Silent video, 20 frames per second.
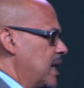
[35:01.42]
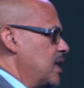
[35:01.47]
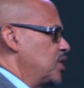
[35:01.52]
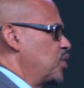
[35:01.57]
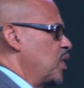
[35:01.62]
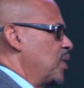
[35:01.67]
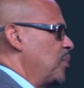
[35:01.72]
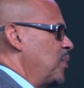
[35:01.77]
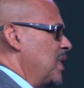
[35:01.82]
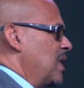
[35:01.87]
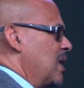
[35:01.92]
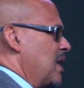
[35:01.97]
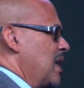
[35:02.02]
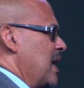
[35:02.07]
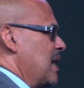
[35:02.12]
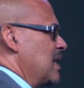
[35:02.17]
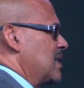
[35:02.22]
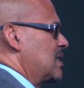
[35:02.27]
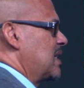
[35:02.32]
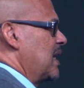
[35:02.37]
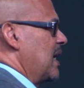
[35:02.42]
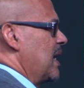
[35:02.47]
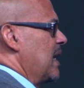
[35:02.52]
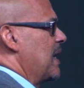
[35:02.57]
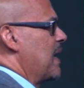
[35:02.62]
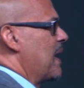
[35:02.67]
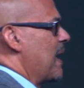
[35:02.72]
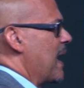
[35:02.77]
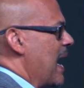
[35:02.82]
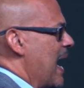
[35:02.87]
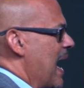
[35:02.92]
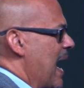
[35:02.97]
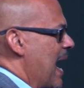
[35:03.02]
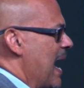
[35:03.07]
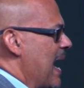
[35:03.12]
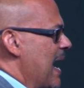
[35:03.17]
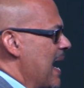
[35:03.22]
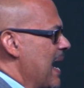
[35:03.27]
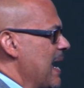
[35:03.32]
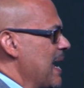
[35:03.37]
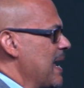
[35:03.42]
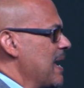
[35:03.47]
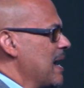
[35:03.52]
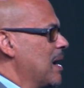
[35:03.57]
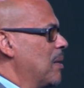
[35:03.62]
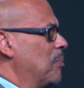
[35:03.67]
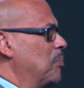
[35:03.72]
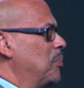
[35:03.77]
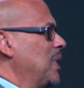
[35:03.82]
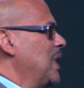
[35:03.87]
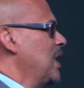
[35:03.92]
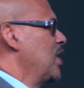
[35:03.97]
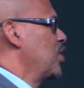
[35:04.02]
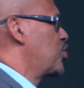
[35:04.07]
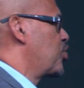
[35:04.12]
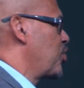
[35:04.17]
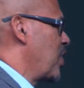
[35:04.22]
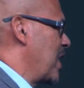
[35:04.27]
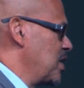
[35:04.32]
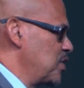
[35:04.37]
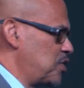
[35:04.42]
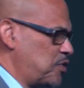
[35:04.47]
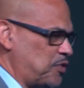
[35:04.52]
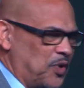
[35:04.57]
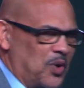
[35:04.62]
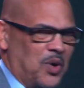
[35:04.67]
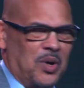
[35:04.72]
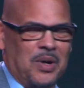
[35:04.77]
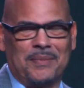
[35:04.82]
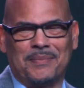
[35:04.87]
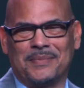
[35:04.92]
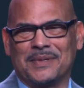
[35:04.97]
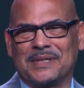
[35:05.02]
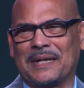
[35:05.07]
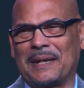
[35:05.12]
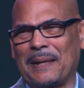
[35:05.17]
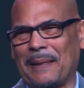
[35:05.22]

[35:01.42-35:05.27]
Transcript: this with me today. Say, I am being transformed